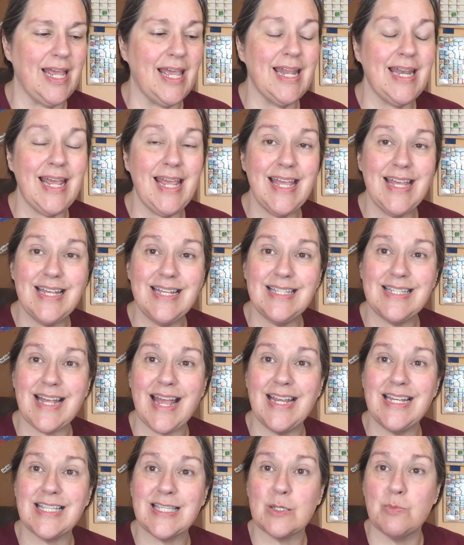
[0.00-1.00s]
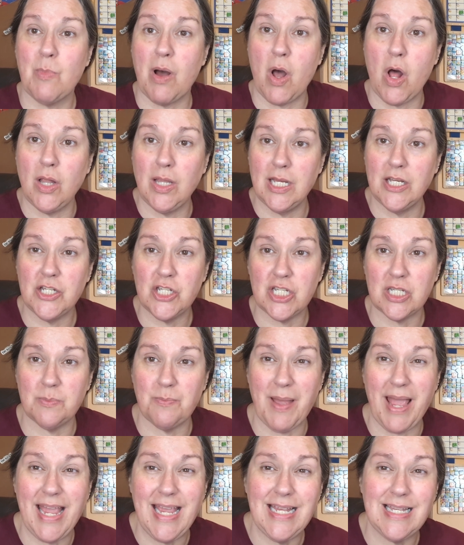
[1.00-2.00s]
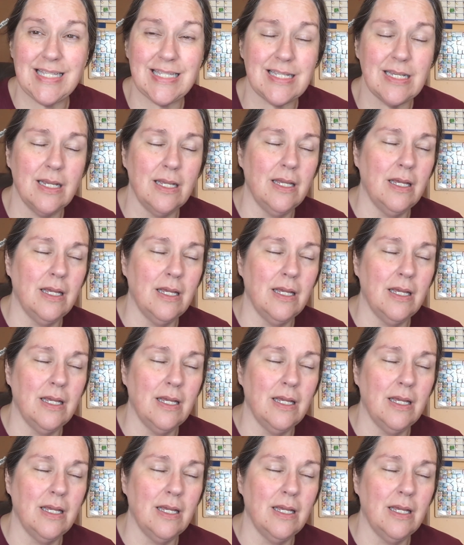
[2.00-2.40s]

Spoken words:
It is a smallish space.